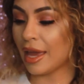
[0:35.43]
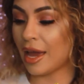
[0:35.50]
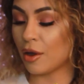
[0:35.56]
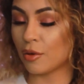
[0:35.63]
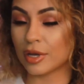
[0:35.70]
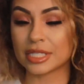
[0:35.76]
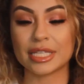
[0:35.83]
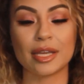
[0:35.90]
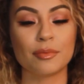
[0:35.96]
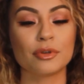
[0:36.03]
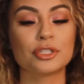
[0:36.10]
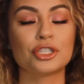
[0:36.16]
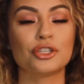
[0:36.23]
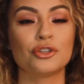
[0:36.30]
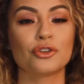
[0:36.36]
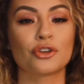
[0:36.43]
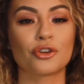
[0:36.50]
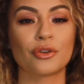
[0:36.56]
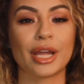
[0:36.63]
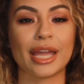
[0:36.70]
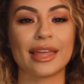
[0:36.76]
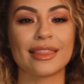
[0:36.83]
I was able to
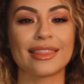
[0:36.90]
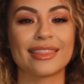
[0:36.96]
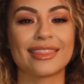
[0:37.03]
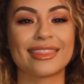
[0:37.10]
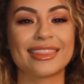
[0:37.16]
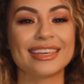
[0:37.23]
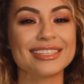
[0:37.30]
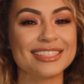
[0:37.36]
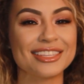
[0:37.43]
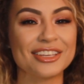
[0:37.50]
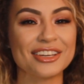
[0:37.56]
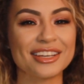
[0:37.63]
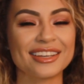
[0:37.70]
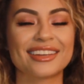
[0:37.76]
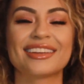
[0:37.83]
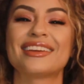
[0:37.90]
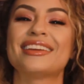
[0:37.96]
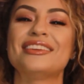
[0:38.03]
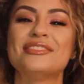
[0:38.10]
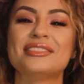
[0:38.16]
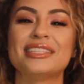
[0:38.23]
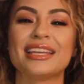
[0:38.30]
create this look
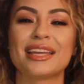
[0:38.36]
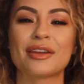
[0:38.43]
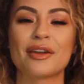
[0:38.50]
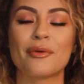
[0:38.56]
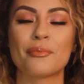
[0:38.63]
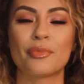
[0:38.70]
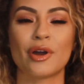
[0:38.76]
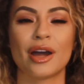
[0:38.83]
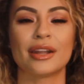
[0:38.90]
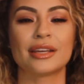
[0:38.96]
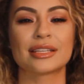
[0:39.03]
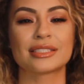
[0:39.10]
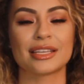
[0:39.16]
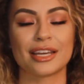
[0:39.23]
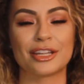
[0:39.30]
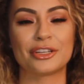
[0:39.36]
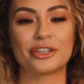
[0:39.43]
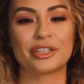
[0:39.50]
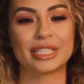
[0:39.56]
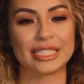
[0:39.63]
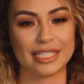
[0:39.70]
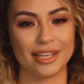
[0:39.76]
using products
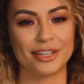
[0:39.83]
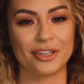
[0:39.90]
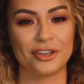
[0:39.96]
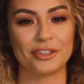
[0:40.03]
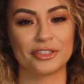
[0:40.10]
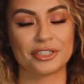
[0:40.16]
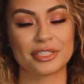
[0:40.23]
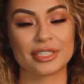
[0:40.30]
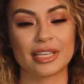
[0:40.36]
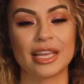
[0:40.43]
under $10.